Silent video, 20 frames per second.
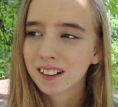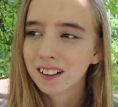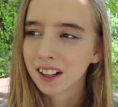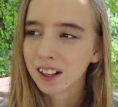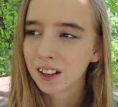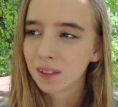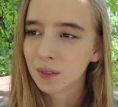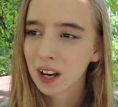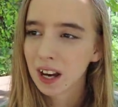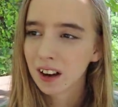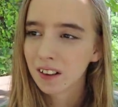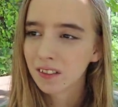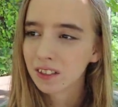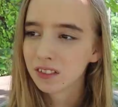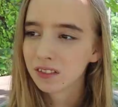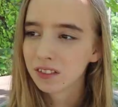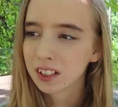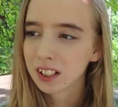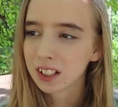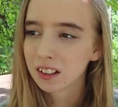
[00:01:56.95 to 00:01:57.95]
Like, we
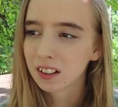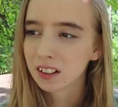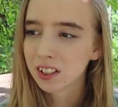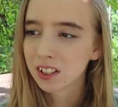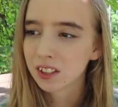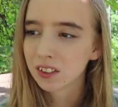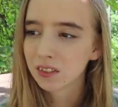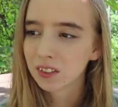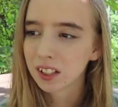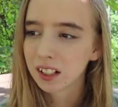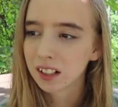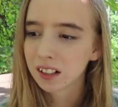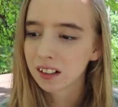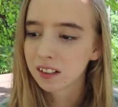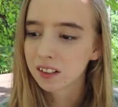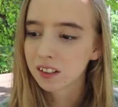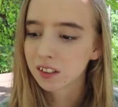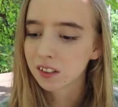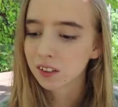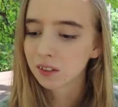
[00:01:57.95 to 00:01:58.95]
haven't really gone to the
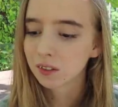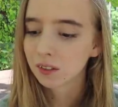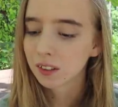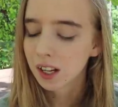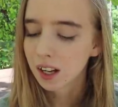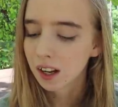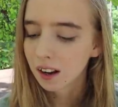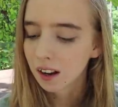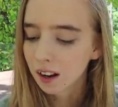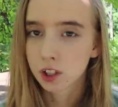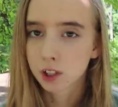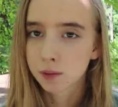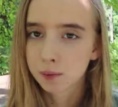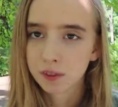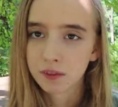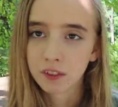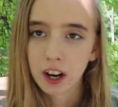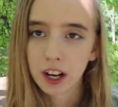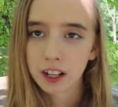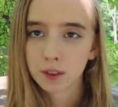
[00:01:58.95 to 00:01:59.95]
arena, so just
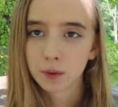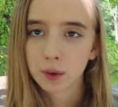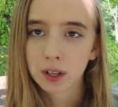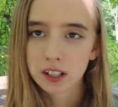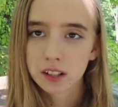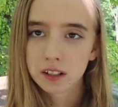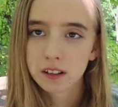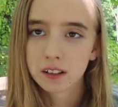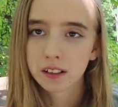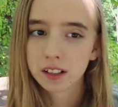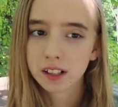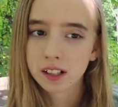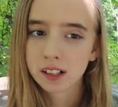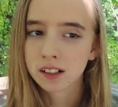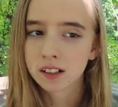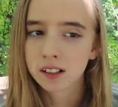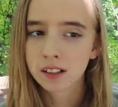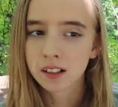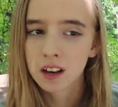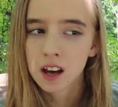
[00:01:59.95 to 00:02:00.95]
been riding Western,
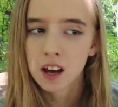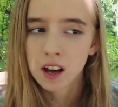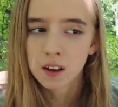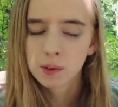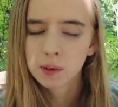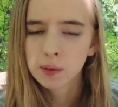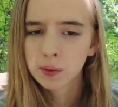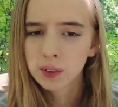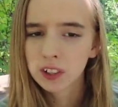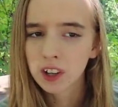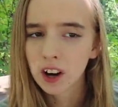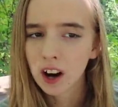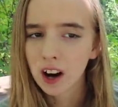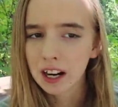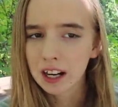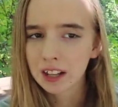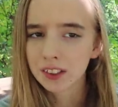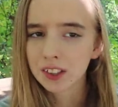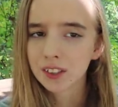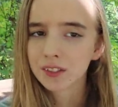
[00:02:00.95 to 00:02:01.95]
because when we're
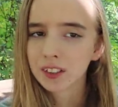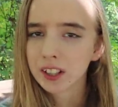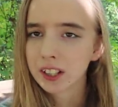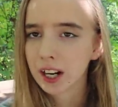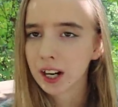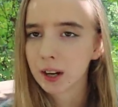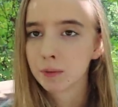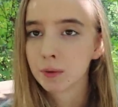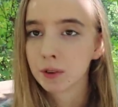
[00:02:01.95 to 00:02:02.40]
not at the arena, I